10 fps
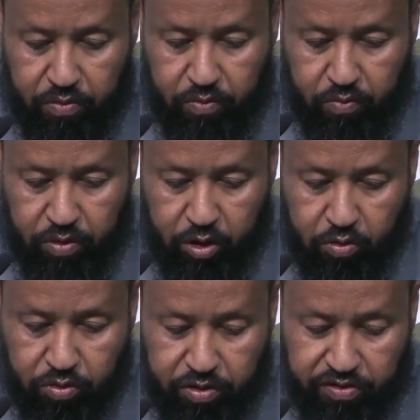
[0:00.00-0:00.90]
we are going
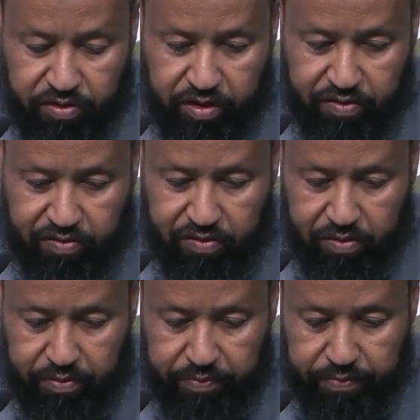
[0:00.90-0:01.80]
to discuss
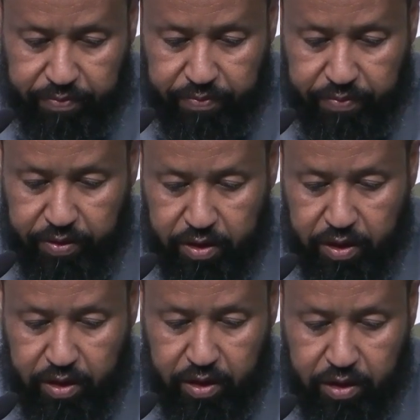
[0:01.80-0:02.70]

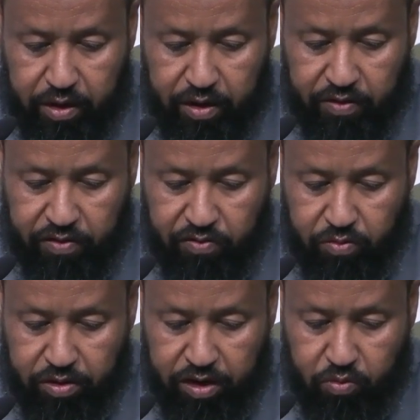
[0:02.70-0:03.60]
is the surah
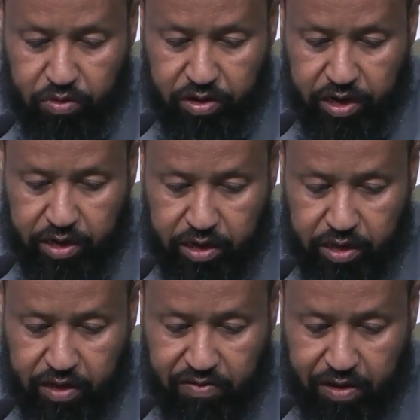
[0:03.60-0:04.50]
that we read in
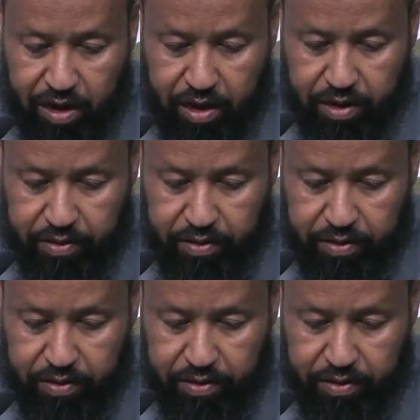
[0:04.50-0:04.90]
the salah,